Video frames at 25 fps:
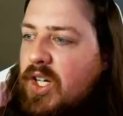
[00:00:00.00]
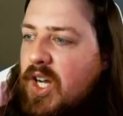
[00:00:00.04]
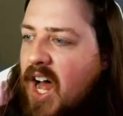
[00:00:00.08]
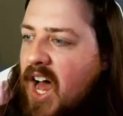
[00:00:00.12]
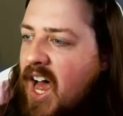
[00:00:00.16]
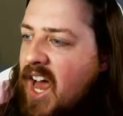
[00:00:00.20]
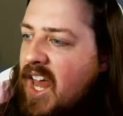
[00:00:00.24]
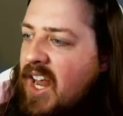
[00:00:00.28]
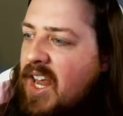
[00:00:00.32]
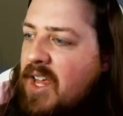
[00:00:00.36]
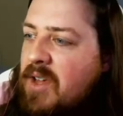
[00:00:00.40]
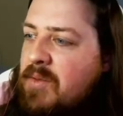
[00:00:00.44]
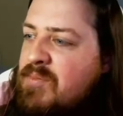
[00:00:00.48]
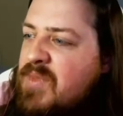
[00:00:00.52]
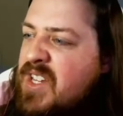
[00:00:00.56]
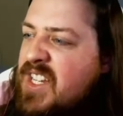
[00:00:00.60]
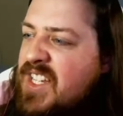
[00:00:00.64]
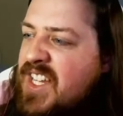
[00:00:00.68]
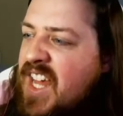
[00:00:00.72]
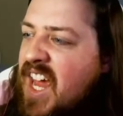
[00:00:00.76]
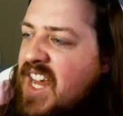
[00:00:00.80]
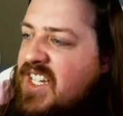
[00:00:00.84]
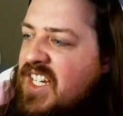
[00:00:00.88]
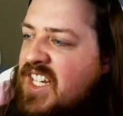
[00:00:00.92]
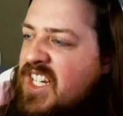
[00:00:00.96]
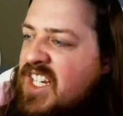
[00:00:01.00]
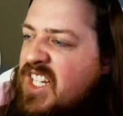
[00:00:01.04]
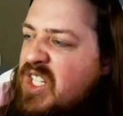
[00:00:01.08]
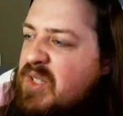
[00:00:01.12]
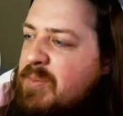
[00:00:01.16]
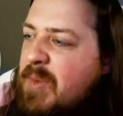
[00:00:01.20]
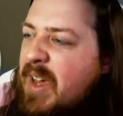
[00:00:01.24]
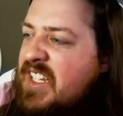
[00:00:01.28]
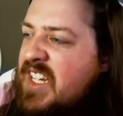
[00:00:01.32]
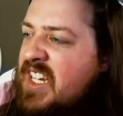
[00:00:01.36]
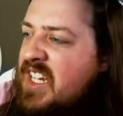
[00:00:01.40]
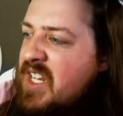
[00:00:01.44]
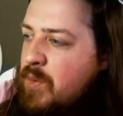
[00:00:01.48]
I'll admit I didn't
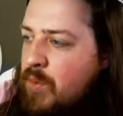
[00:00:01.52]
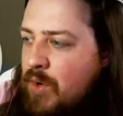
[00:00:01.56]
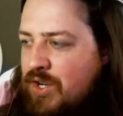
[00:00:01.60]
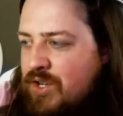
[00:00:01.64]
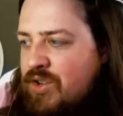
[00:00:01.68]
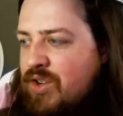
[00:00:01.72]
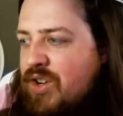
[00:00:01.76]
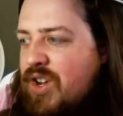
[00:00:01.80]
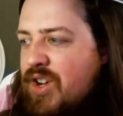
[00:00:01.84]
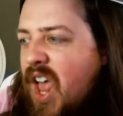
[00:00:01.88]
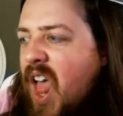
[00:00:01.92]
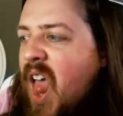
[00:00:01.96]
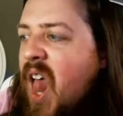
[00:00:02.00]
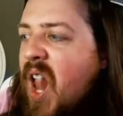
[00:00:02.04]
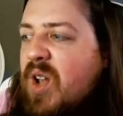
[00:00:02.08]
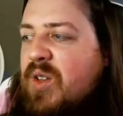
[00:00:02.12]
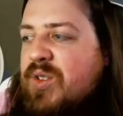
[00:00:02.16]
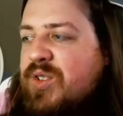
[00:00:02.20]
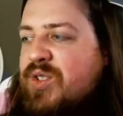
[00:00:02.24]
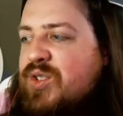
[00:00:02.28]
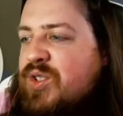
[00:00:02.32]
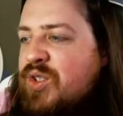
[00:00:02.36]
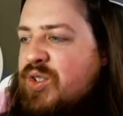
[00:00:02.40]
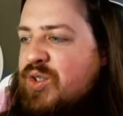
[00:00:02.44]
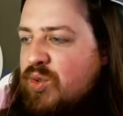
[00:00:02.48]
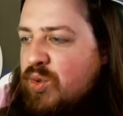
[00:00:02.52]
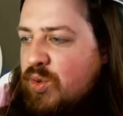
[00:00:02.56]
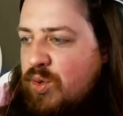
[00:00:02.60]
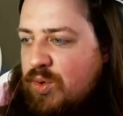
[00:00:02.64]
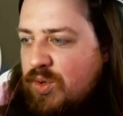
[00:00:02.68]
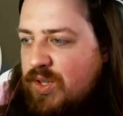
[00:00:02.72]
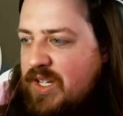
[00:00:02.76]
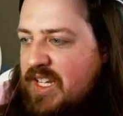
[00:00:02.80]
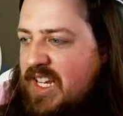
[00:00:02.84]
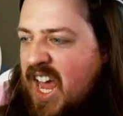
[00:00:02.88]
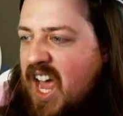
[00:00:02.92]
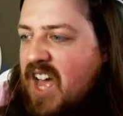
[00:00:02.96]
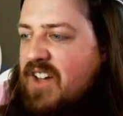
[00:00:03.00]
expect anyone else to
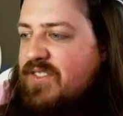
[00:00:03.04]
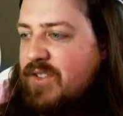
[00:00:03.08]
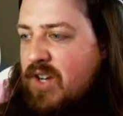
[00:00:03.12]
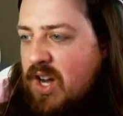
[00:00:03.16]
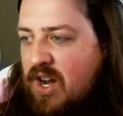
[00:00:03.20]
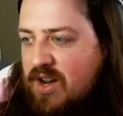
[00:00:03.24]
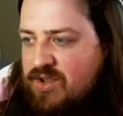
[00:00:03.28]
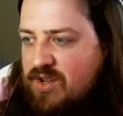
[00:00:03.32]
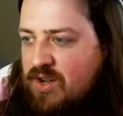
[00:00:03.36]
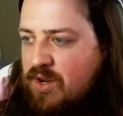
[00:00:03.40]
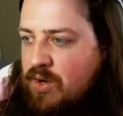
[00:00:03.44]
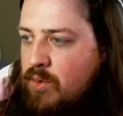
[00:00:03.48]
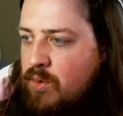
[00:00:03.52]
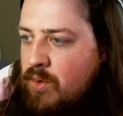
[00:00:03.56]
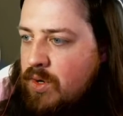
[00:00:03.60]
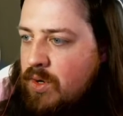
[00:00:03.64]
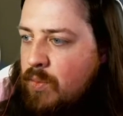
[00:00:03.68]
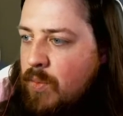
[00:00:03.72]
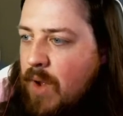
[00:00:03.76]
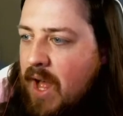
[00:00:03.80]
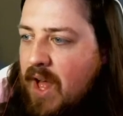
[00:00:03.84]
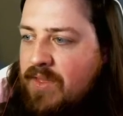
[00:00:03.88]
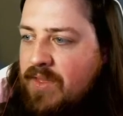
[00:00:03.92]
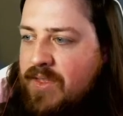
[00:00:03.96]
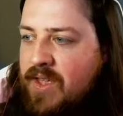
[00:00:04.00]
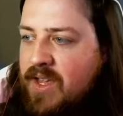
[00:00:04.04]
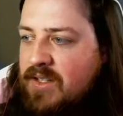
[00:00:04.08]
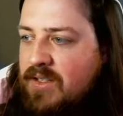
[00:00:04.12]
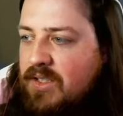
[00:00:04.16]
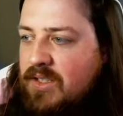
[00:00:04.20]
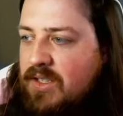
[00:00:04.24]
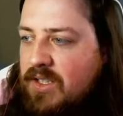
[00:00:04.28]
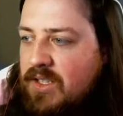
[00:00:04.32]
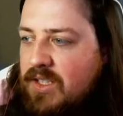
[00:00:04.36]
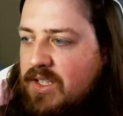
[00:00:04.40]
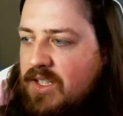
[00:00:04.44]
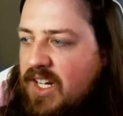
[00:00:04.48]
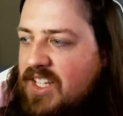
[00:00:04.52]
truly care for Ursaluna. Well then,
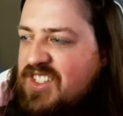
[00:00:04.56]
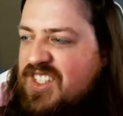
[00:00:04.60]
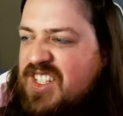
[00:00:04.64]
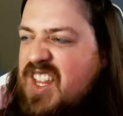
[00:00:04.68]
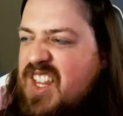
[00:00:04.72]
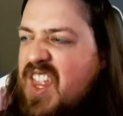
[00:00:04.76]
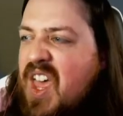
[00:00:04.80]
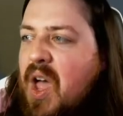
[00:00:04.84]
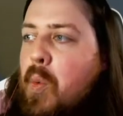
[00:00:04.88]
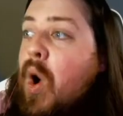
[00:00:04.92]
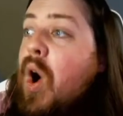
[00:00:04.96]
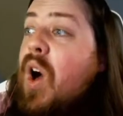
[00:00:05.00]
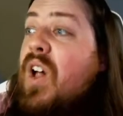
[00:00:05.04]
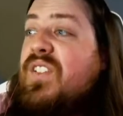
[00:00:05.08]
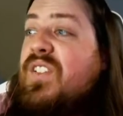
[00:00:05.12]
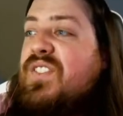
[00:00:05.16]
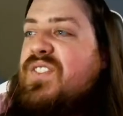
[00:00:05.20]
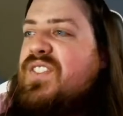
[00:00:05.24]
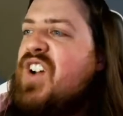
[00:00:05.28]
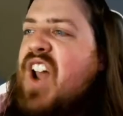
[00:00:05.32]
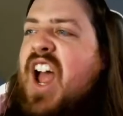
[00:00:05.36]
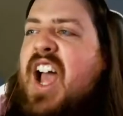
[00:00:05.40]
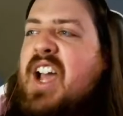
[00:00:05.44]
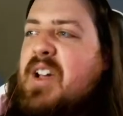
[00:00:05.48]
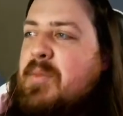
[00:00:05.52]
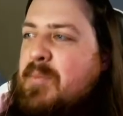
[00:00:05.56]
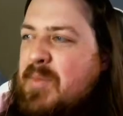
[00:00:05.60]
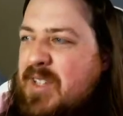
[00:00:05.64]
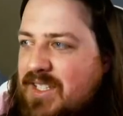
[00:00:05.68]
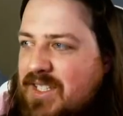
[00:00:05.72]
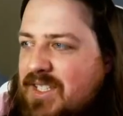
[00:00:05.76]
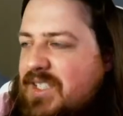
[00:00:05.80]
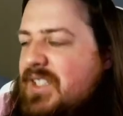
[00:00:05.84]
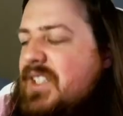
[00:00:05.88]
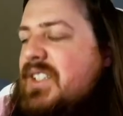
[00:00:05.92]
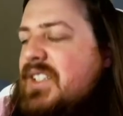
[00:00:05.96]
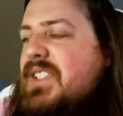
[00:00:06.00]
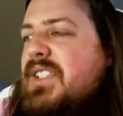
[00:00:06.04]
let's see that wall
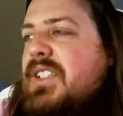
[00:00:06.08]
fragment.